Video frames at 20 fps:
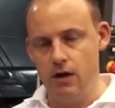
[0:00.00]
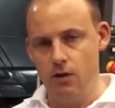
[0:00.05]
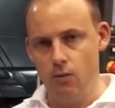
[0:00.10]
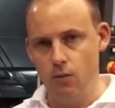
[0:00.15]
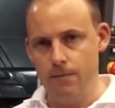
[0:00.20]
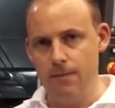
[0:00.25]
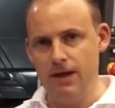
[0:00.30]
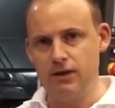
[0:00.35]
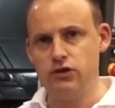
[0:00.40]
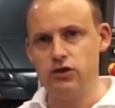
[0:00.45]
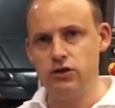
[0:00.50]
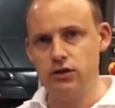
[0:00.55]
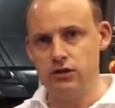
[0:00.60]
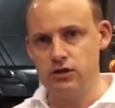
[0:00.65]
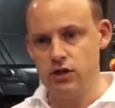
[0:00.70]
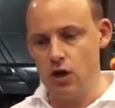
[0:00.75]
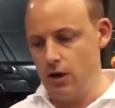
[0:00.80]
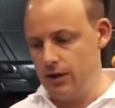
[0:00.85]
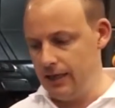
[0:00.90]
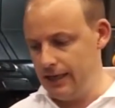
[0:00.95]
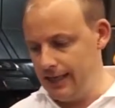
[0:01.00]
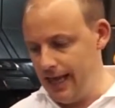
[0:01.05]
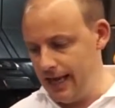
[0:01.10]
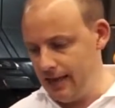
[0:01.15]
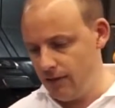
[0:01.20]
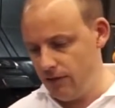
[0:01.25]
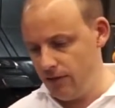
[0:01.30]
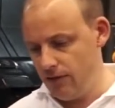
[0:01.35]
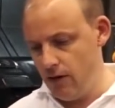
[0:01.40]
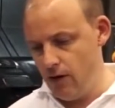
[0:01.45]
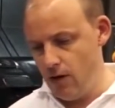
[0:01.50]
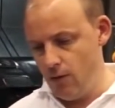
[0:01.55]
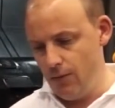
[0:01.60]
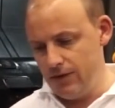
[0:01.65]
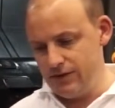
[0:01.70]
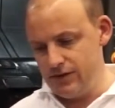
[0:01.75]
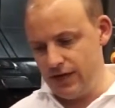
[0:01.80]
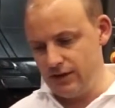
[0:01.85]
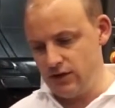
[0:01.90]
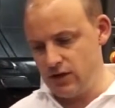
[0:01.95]
We mentioned the turning length,
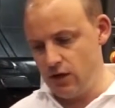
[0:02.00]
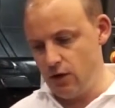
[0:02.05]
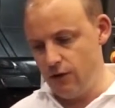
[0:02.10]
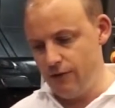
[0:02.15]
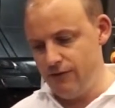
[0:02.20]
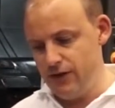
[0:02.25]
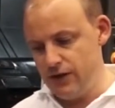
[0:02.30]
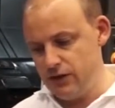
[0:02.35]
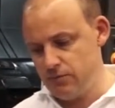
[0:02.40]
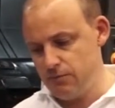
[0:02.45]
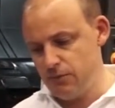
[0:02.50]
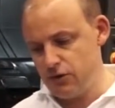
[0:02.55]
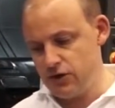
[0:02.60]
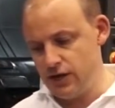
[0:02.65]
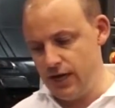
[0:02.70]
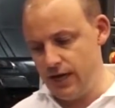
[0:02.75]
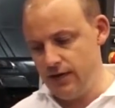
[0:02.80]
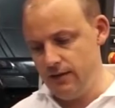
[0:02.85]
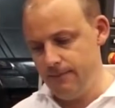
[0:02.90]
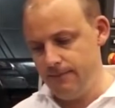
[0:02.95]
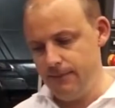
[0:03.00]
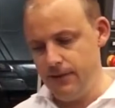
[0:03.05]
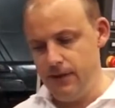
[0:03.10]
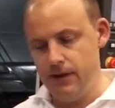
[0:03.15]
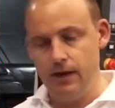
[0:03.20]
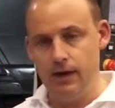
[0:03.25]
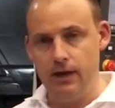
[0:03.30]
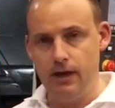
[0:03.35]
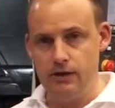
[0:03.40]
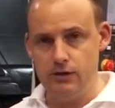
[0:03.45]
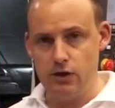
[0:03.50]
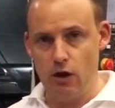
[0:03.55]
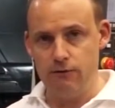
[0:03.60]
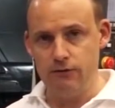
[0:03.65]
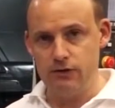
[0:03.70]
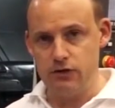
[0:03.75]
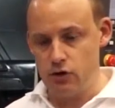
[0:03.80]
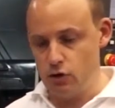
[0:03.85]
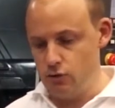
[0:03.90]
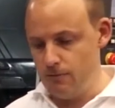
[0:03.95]
which actually on this machine is
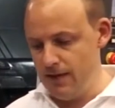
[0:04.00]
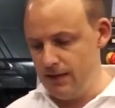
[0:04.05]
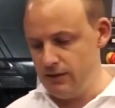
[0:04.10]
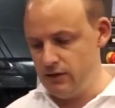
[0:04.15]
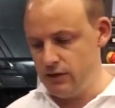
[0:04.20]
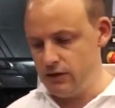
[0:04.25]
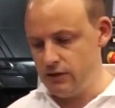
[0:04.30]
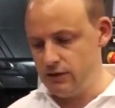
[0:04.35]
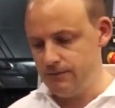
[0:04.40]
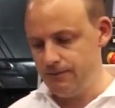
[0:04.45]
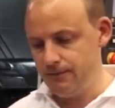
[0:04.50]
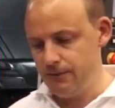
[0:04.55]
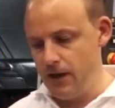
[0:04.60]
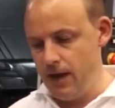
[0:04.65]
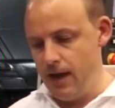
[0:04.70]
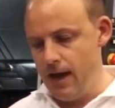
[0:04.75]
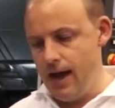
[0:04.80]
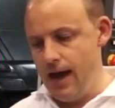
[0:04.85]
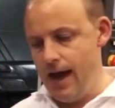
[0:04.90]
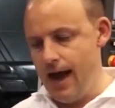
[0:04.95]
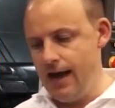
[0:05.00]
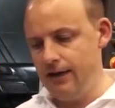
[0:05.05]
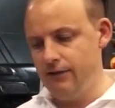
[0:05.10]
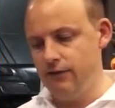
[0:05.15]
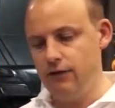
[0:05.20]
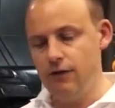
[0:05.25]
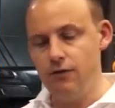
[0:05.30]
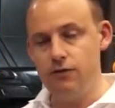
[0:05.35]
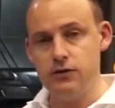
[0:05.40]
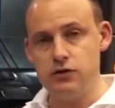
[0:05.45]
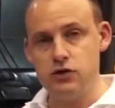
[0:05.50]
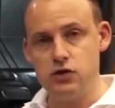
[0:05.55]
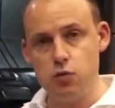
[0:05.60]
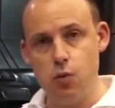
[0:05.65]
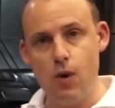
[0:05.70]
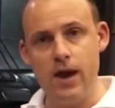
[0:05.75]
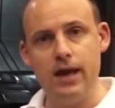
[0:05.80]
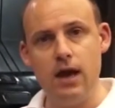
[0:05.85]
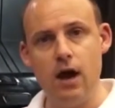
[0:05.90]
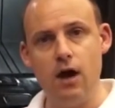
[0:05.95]
over 2 meters. And the
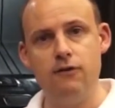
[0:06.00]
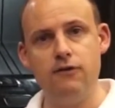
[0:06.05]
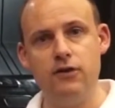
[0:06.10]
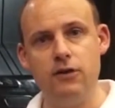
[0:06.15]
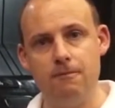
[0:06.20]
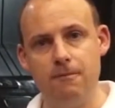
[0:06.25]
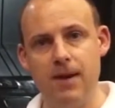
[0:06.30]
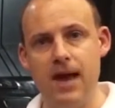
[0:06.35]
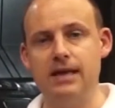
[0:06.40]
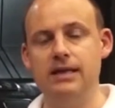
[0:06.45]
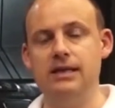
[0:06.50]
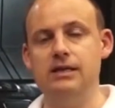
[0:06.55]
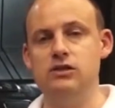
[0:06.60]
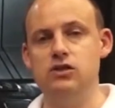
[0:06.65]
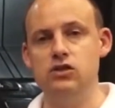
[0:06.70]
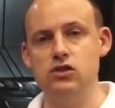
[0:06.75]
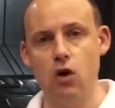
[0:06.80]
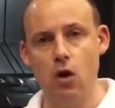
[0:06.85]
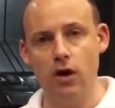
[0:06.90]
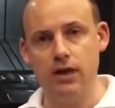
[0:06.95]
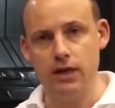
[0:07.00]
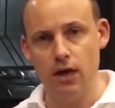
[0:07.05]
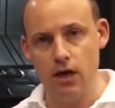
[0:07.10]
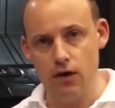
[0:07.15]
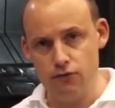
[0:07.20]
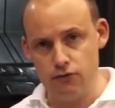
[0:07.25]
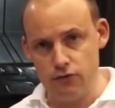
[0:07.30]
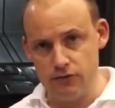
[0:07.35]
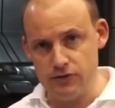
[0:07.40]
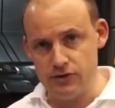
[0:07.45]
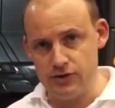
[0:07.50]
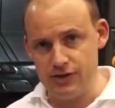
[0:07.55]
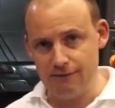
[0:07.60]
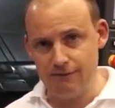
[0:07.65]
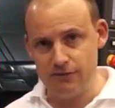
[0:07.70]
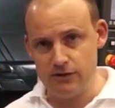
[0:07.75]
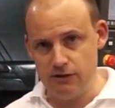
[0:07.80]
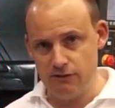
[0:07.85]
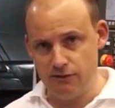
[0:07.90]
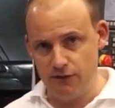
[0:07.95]
swing over the bed is
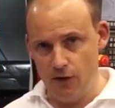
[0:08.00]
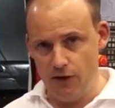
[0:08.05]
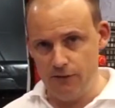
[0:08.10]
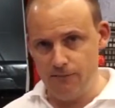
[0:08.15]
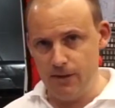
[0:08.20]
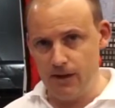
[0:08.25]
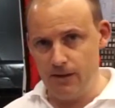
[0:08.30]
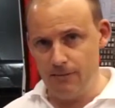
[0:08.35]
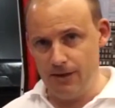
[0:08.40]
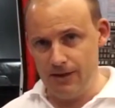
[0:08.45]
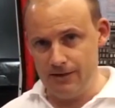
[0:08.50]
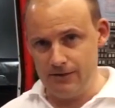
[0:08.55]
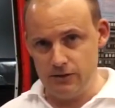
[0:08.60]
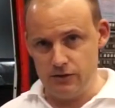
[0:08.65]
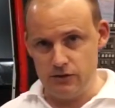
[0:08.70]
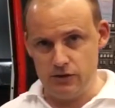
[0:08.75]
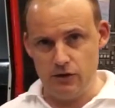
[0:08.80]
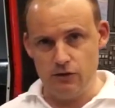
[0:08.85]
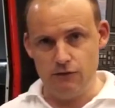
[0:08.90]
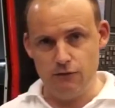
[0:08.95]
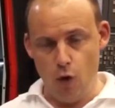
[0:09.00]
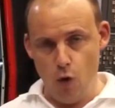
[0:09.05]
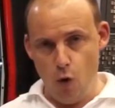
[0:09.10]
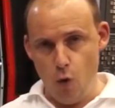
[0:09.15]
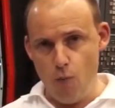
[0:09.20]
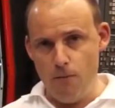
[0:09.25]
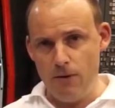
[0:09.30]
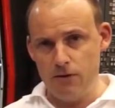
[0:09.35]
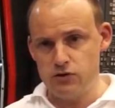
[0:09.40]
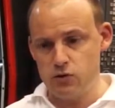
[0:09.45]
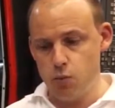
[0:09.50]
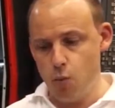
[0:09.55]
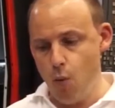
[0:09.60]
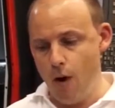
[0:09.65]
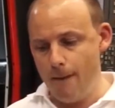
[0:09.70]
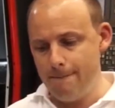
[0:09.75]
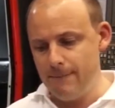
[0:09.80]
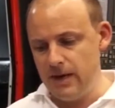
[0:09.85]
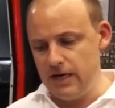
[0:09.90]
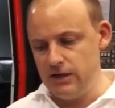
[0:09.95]
975mm. So you've got almost
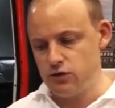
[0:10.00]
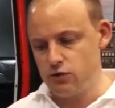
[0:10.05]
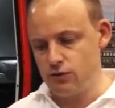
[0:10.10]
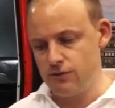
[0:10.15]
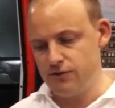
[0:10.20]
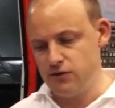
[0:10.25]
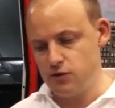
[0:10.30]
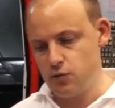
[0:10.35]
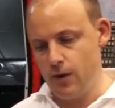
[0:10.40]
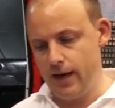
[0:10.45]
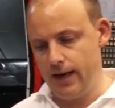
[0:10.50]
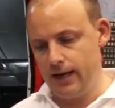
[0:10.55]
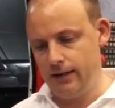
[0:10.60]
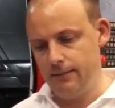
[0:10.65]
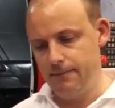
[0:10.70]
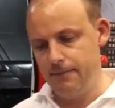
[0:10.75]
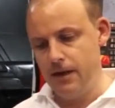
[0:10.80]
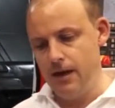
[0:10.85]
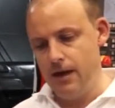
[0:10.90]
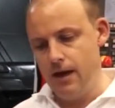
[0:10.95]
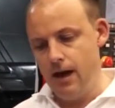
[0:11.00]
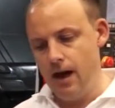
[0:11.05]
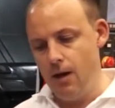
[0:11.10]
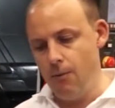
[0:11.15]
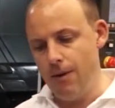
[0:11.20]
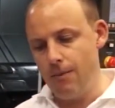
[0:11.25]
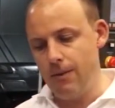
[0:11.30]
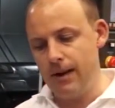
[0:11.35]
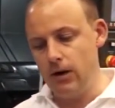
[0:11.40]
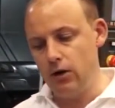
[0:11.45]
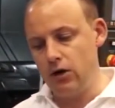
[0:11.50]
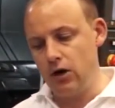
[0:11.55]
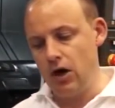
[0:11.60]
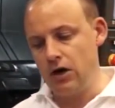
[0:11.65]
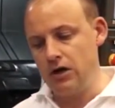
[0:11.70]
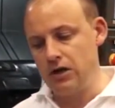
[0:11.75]
1 meter of swing. And when we look at a